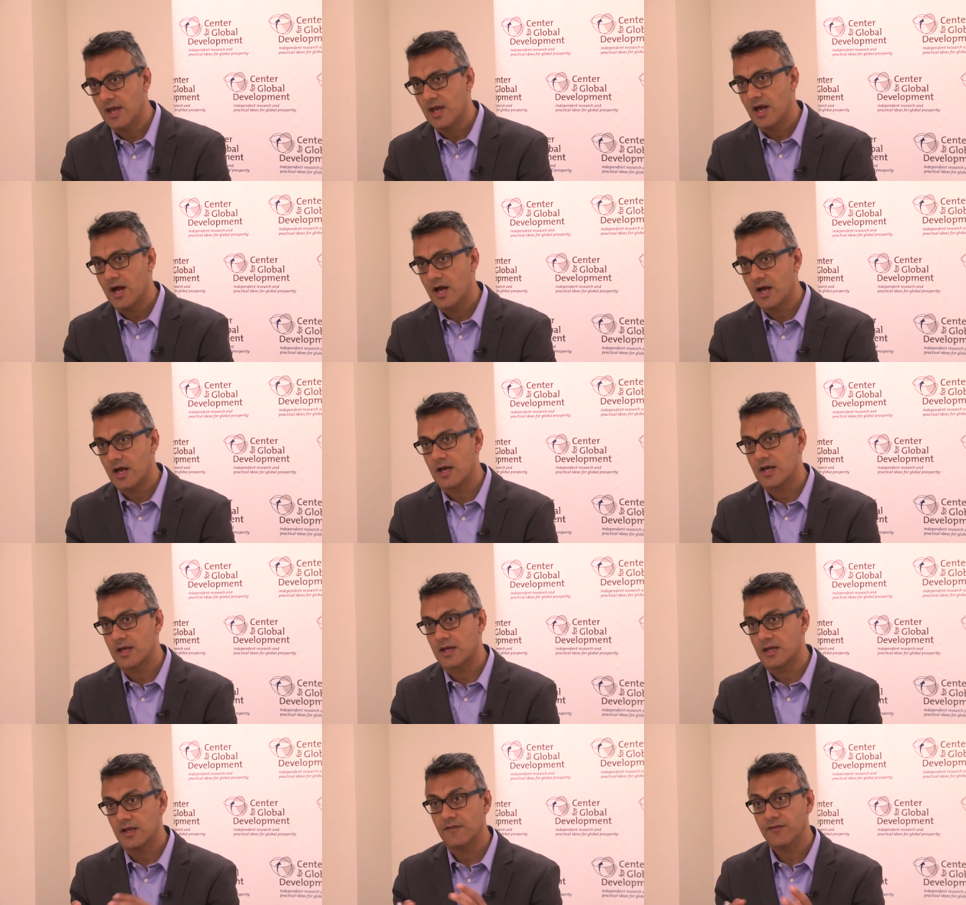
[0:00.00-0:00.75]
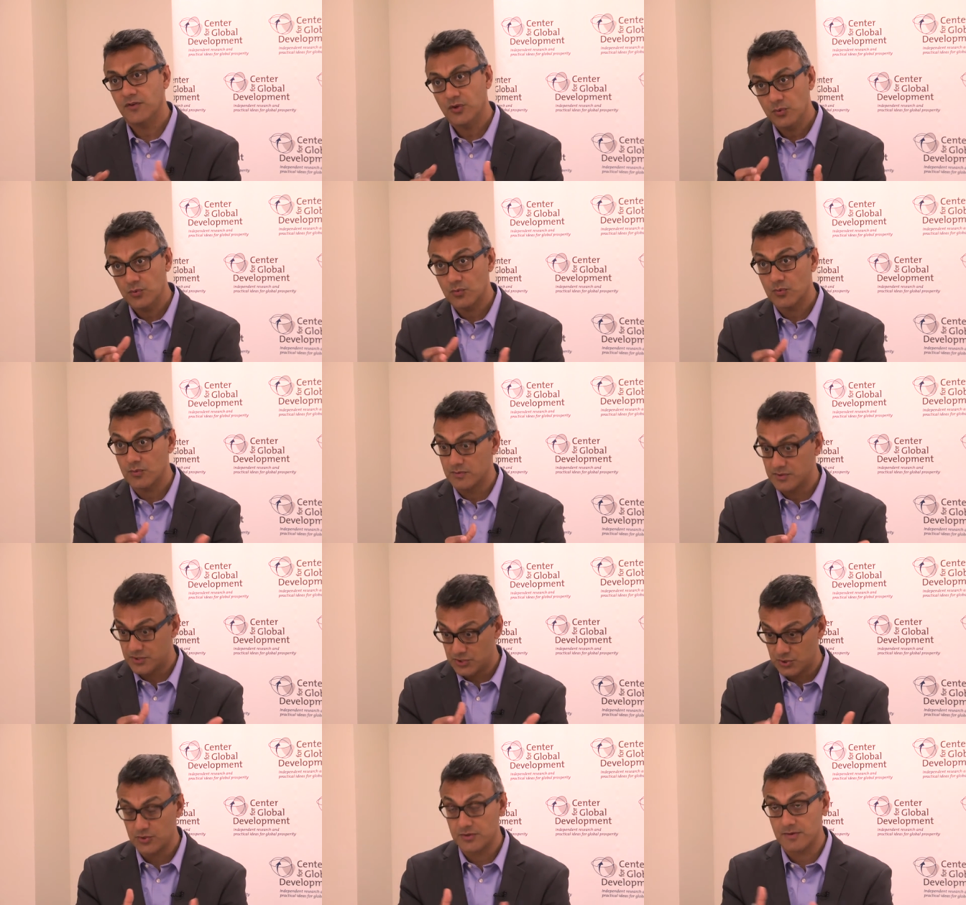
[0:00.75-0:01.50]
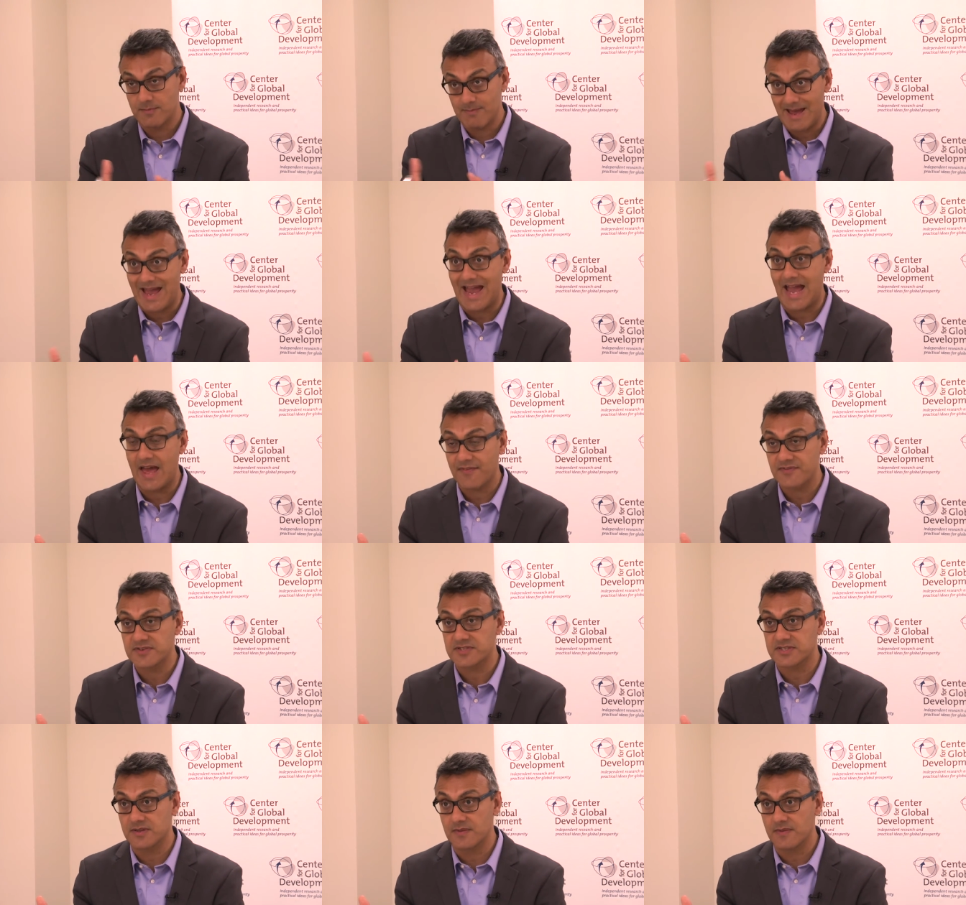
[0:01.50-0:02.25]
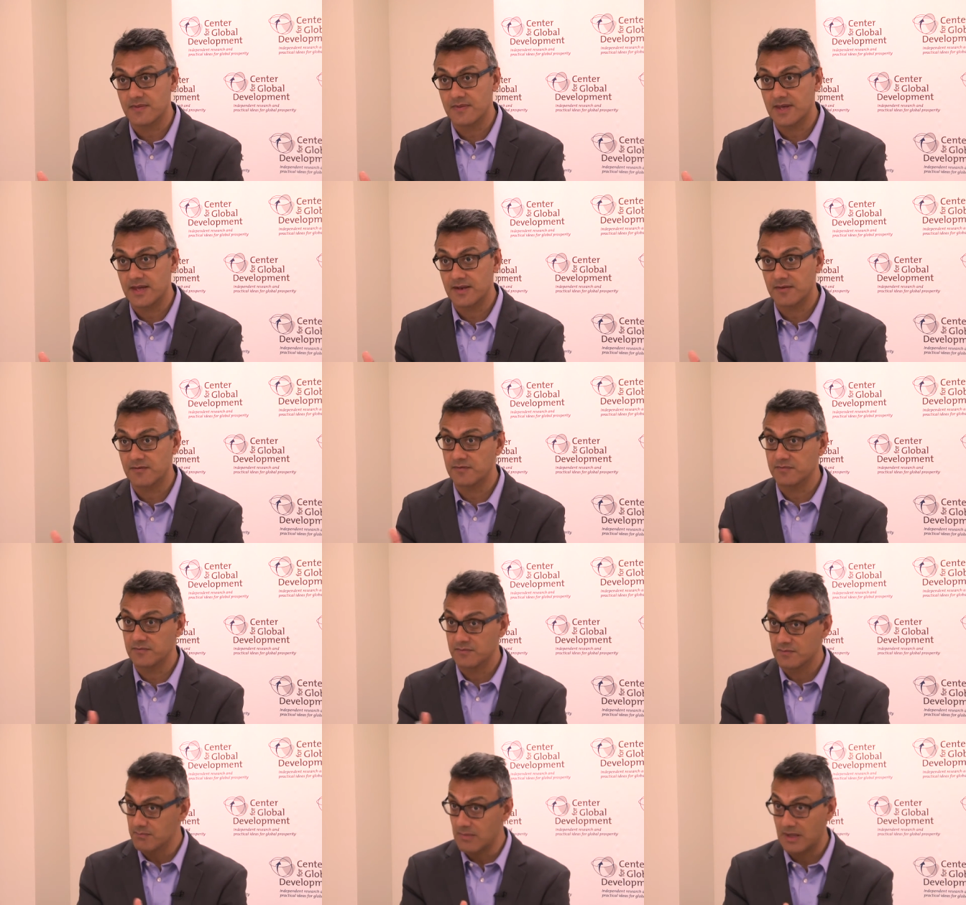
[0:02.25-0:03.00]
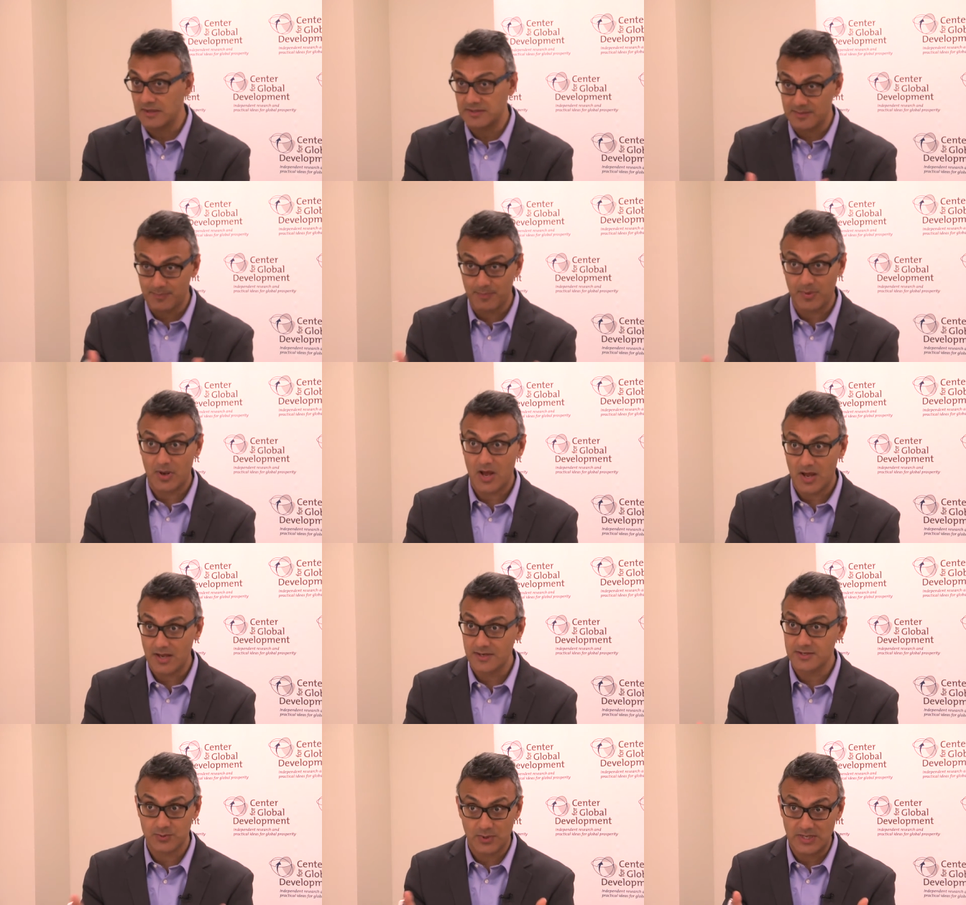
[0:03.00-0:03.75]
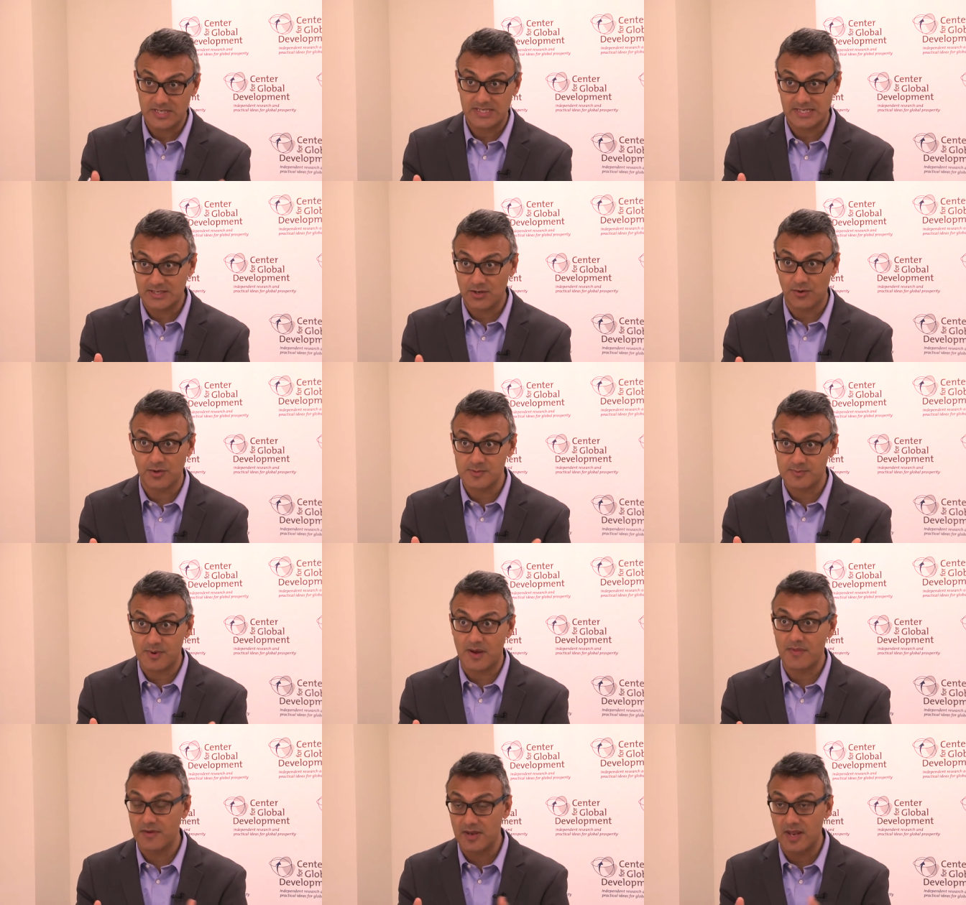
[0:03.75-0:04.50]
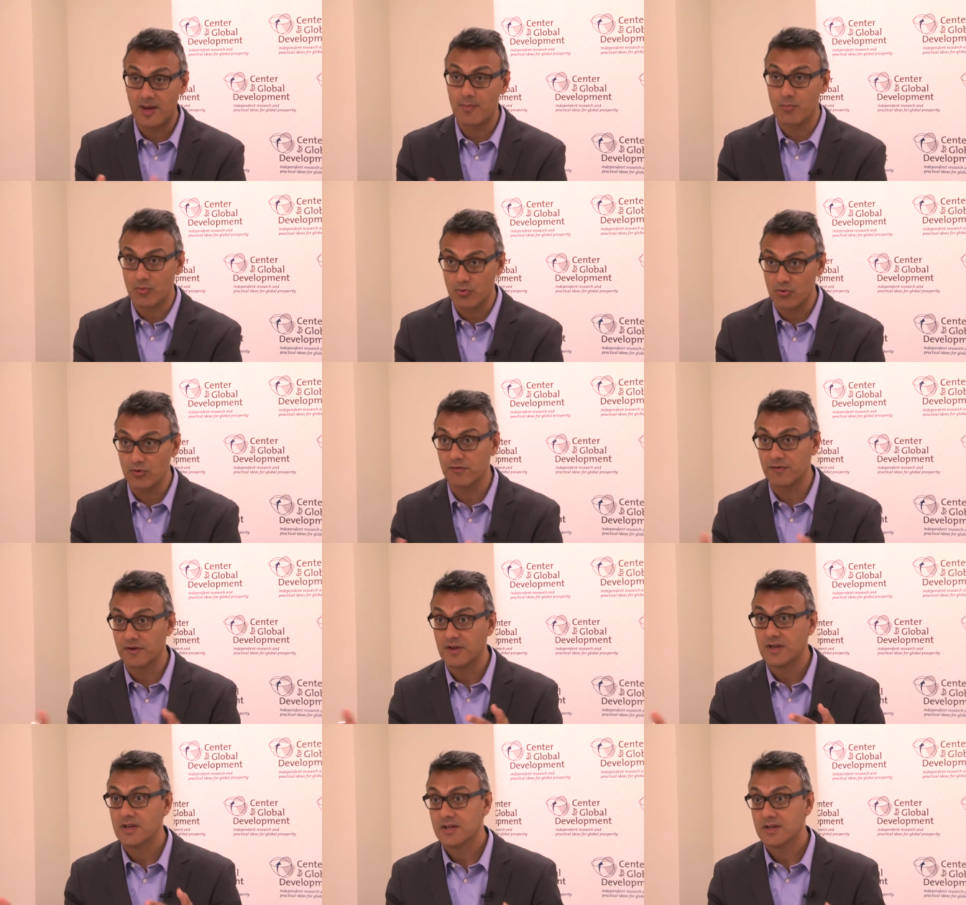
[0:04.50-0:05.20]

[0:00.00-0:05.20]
uh, if you do the maths and then multiply $20 by the number of